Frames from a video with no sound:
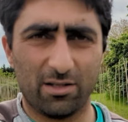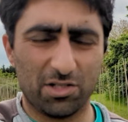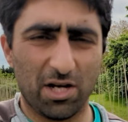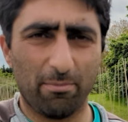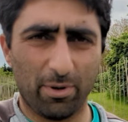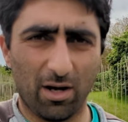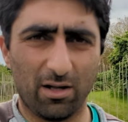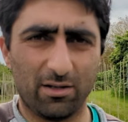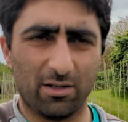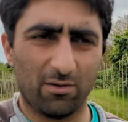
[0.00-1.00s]
chip
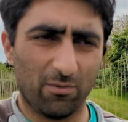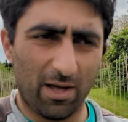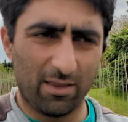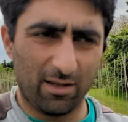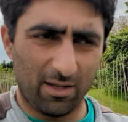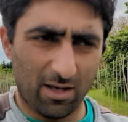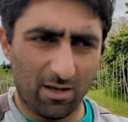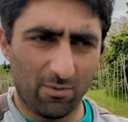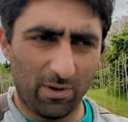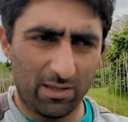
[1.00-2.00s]
bud, where
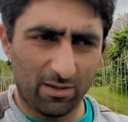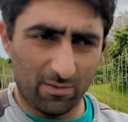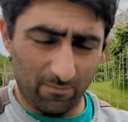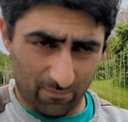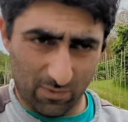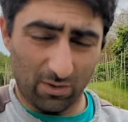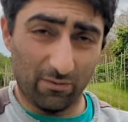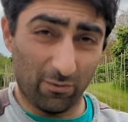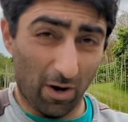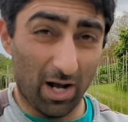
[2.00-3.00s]
the sort
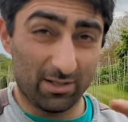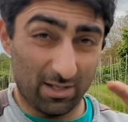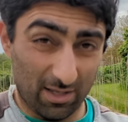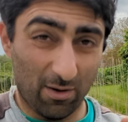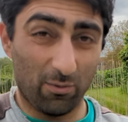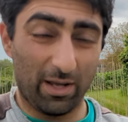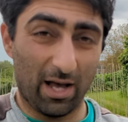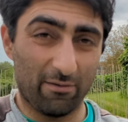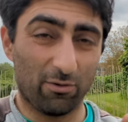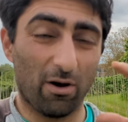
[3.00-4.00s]
of variety that we
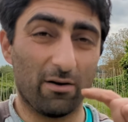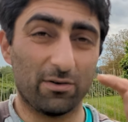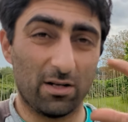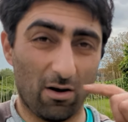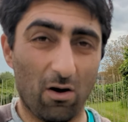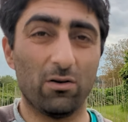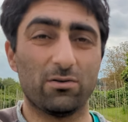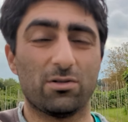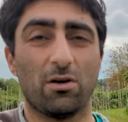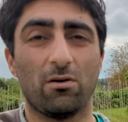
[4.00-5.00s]
have grafted
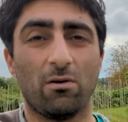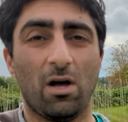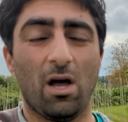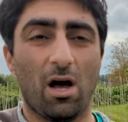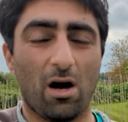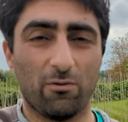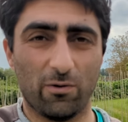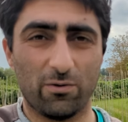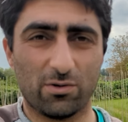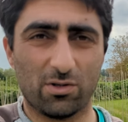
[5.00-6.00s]
onto a
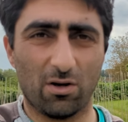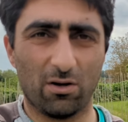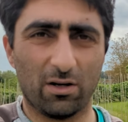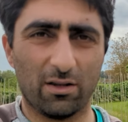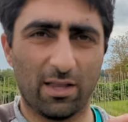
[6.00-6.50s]
rootstock,